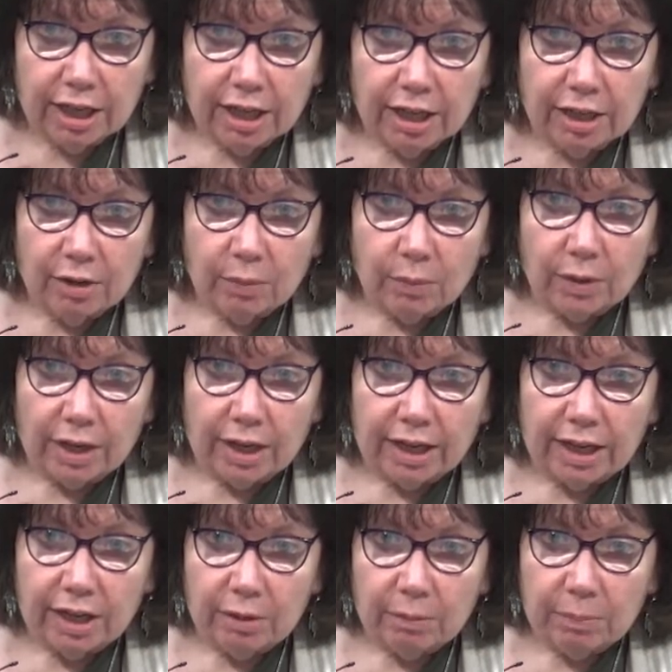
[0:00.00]
When I
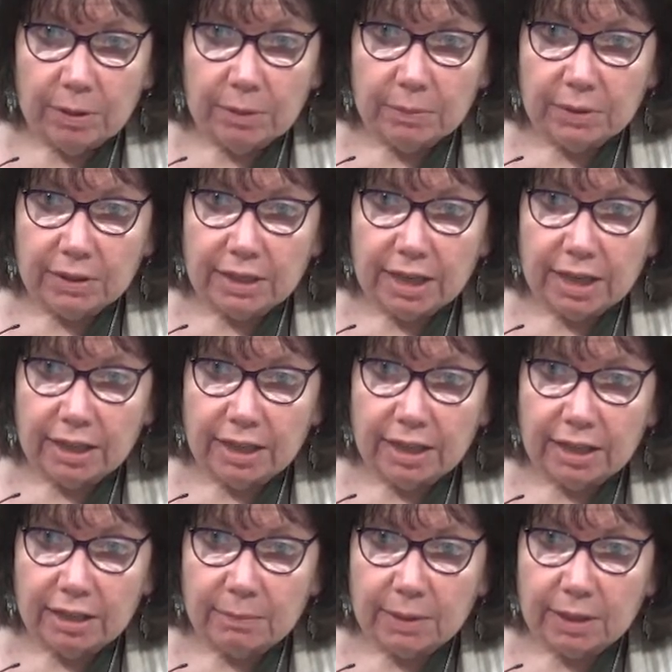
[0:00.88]
hear people saying
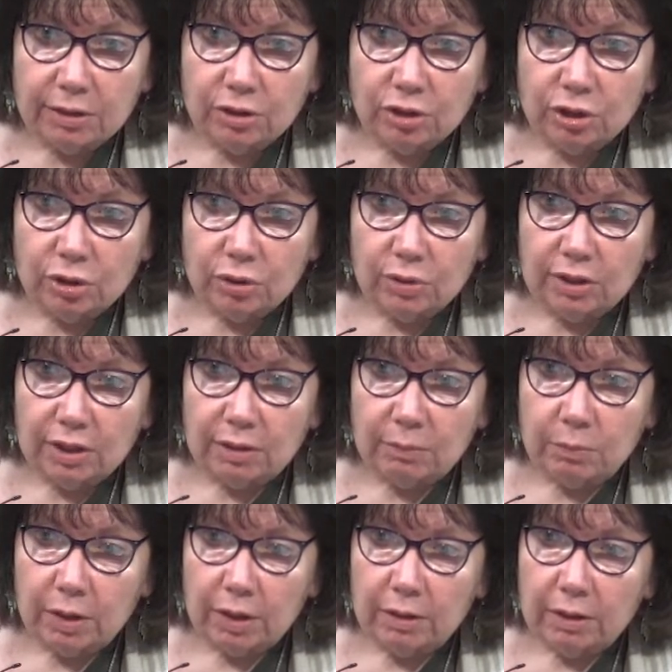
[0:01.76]
things about Jews and
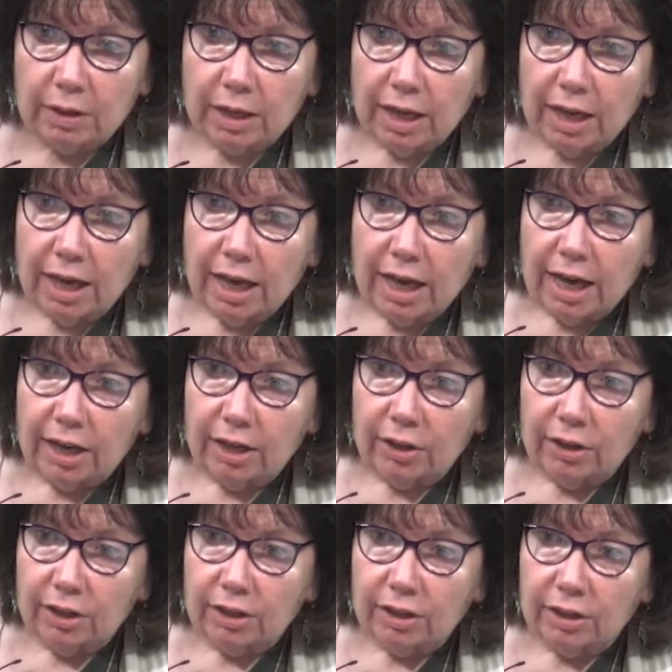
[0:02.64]
when I
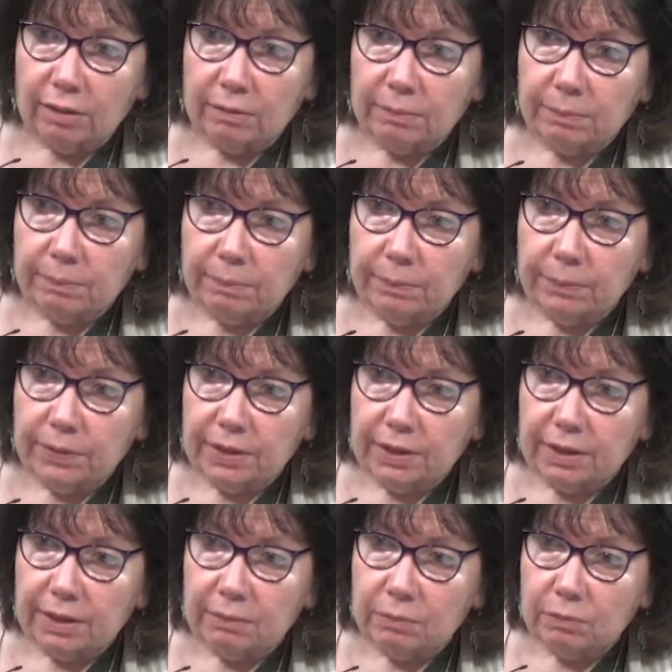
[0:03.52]
look at the, the,
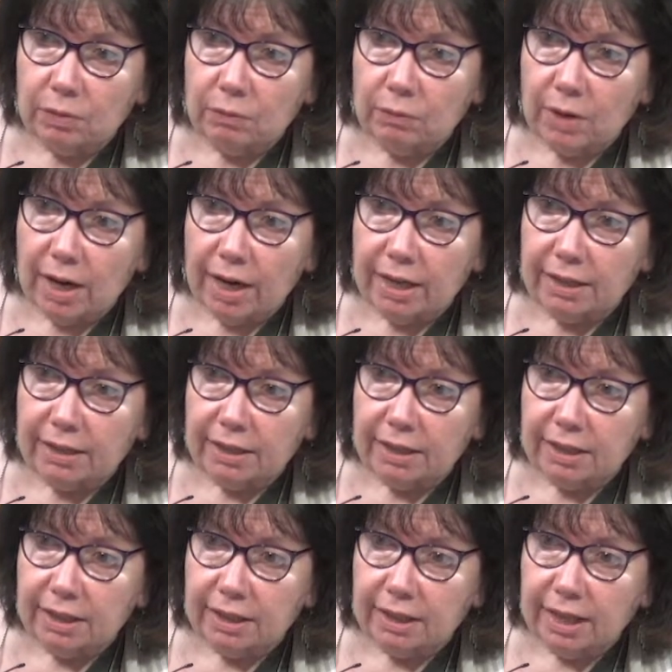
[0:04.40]
the riots
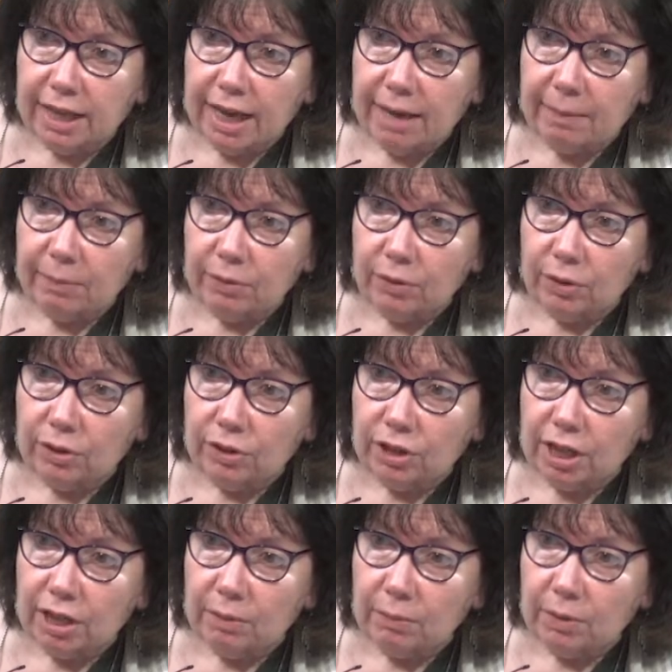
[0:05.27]
at the Capitol on
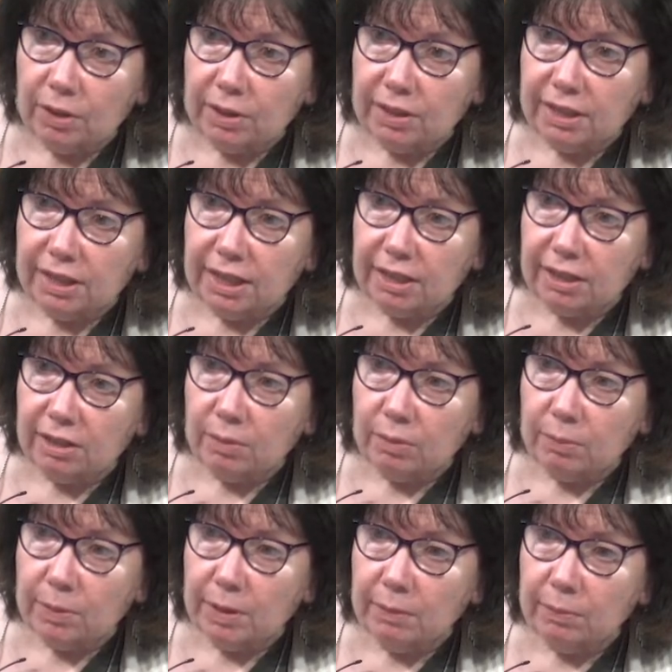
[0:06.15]
January 6th, there were
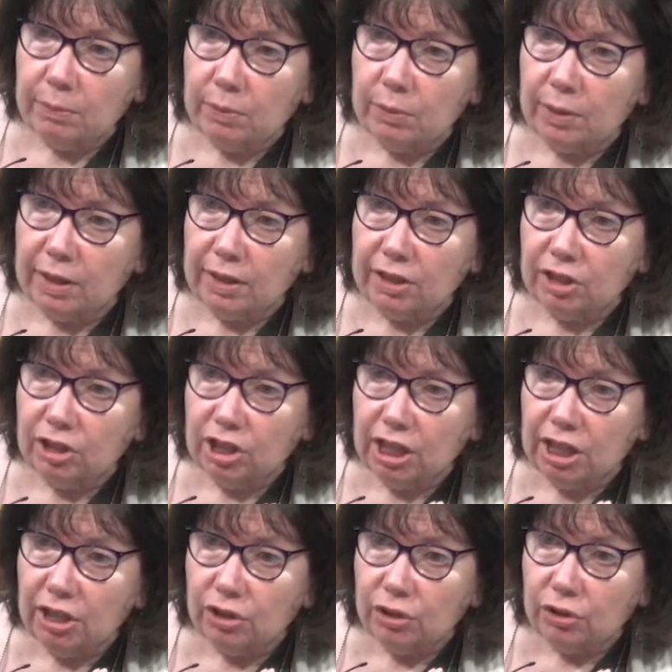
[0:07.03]
people who had
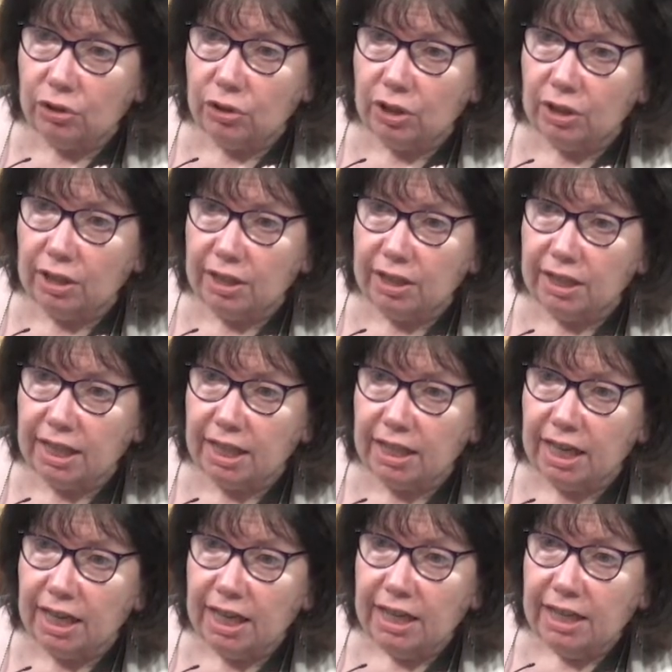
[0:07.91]
t shirts on that said,
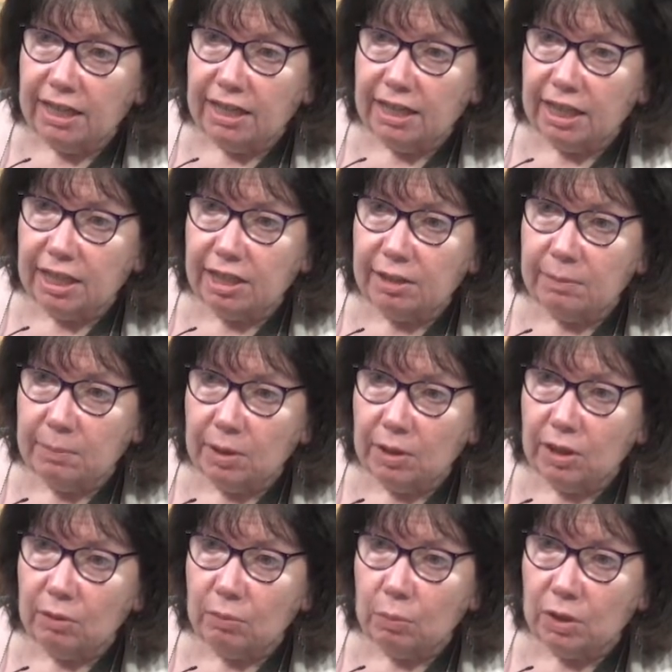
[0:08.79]
Six
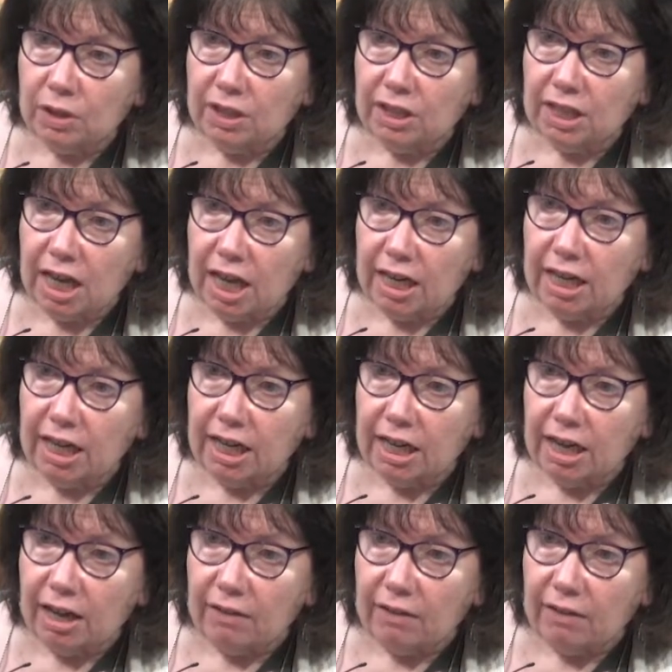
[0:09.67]
million was not enough.